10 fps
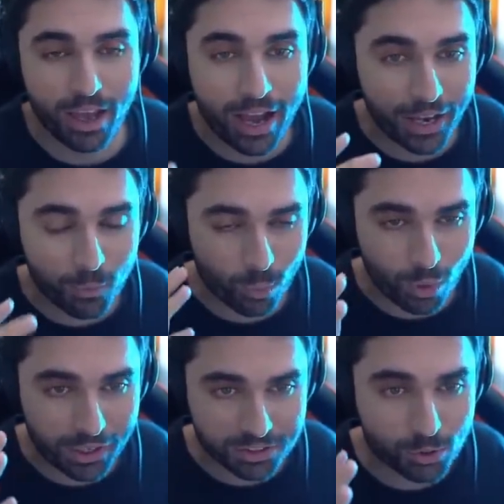I
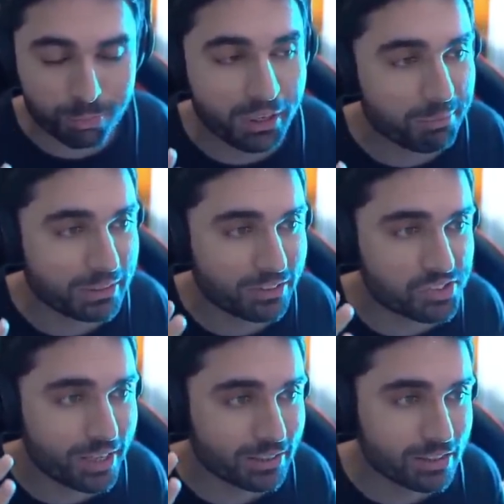want to play, but
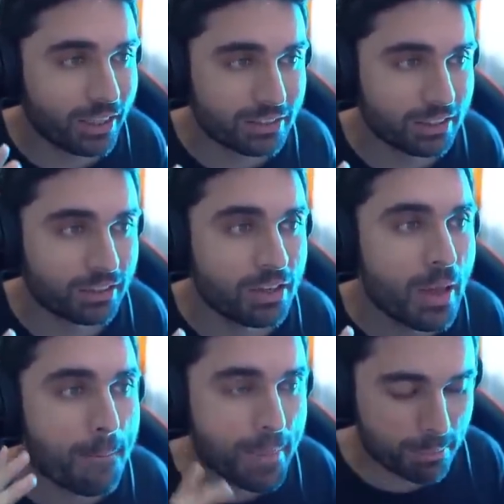there's like nothing.
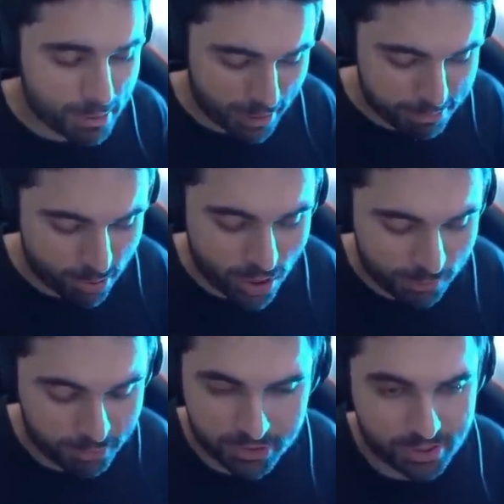Maybe my
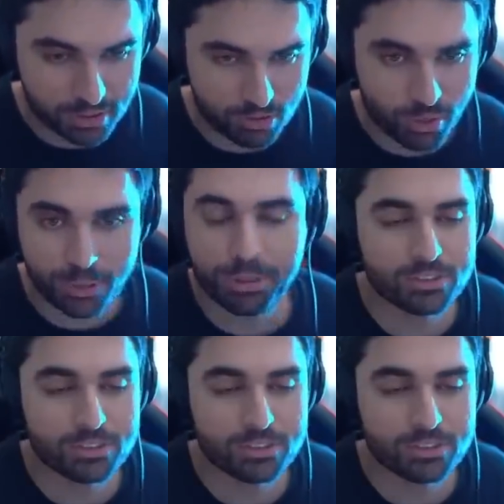problem is this, right?